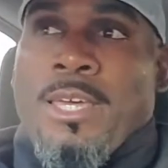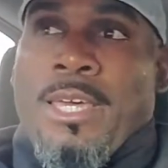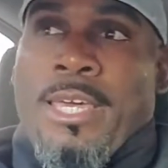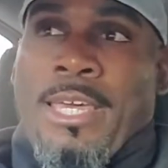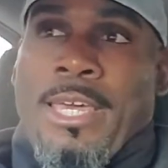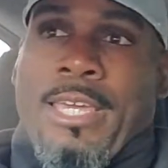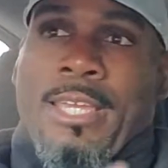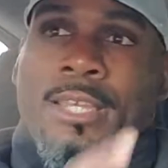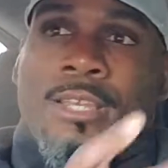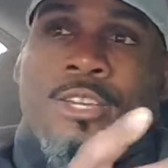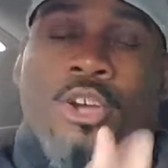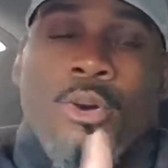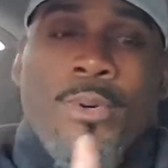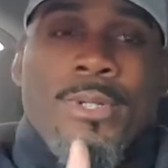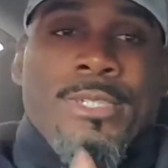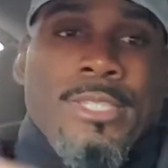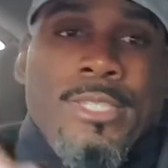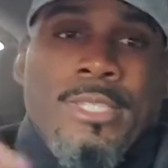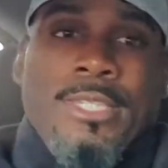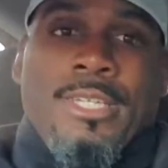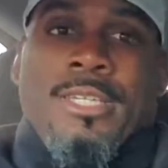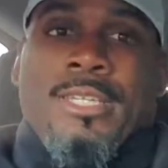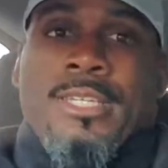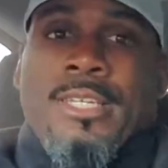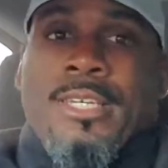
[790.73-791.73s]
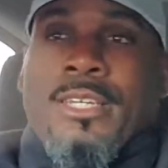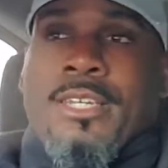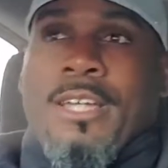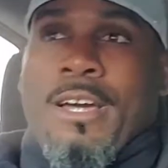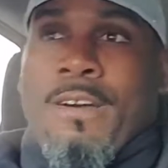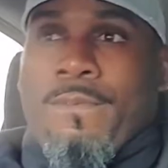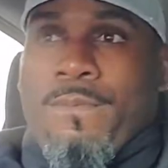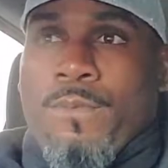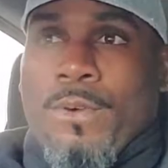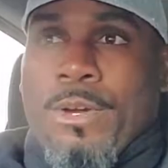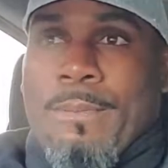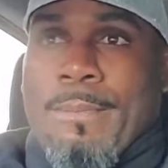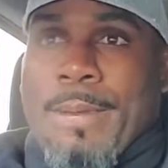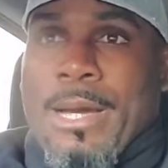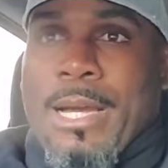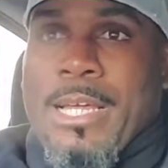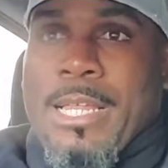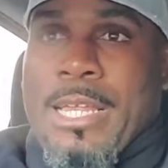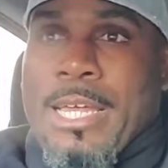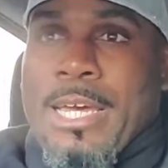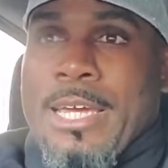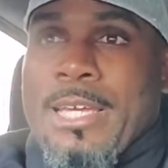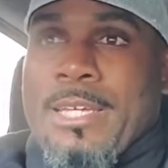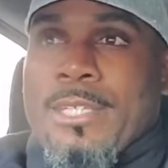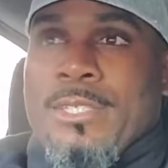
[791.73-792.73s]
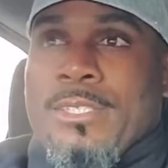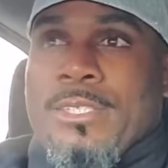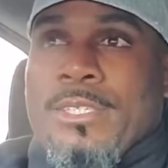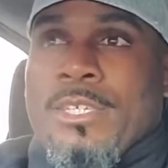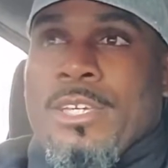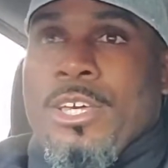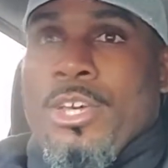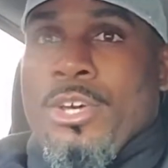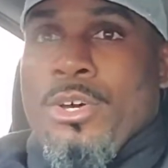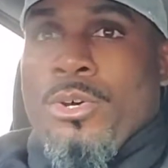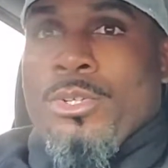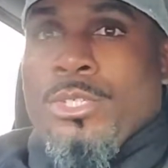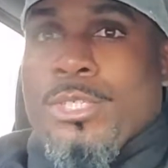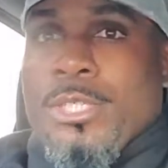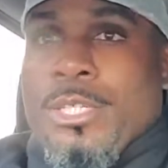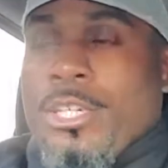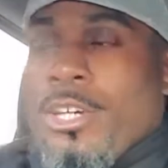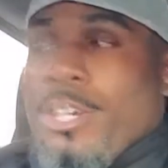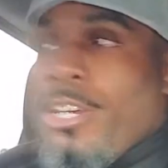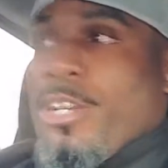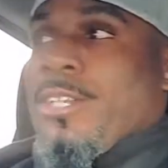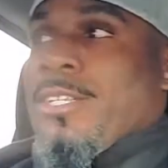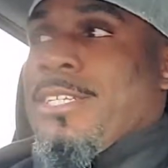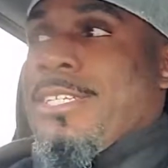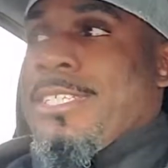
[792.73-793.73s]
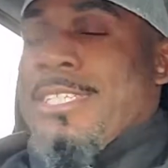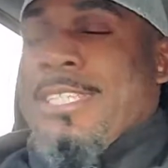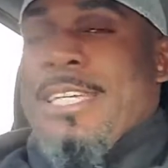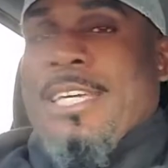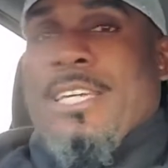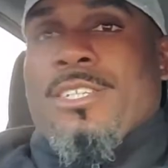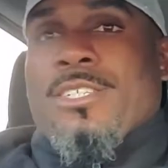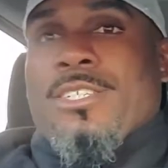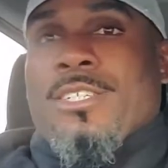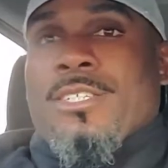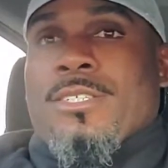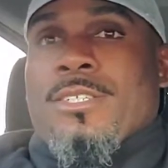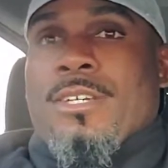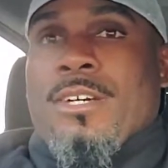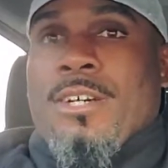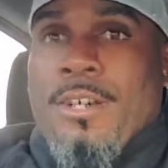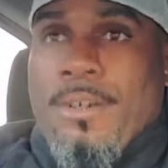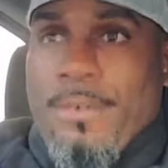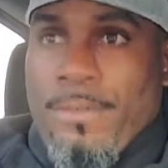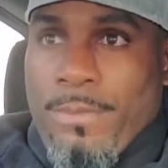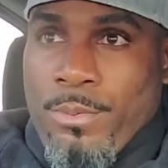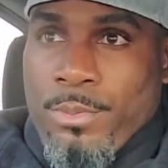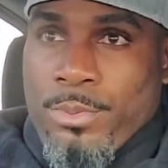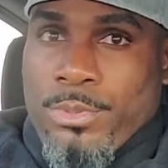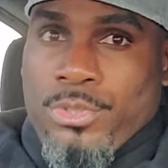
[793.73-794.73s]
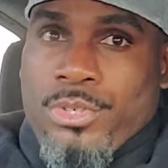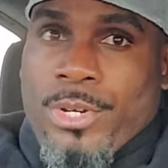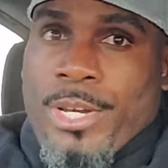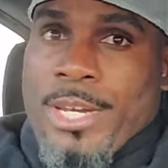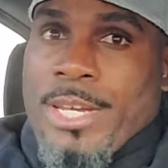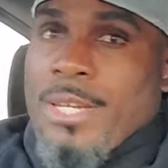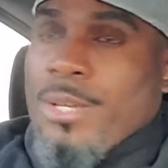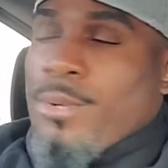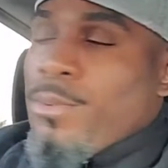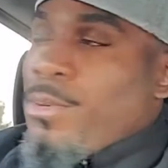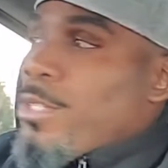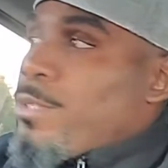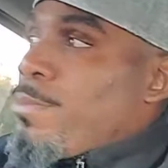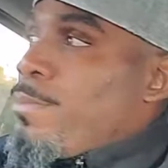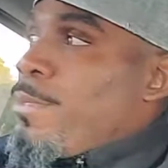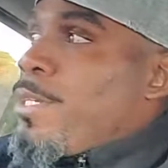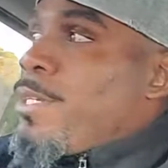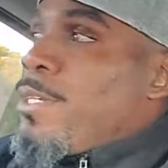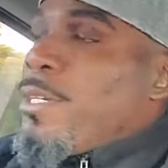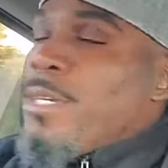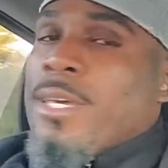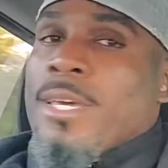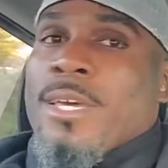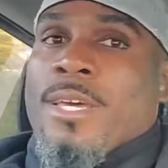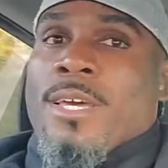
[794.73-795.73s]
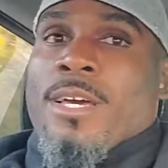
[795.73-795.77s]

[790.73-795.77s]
And coincidentally enough, one of my clients who's in early stages of training with me,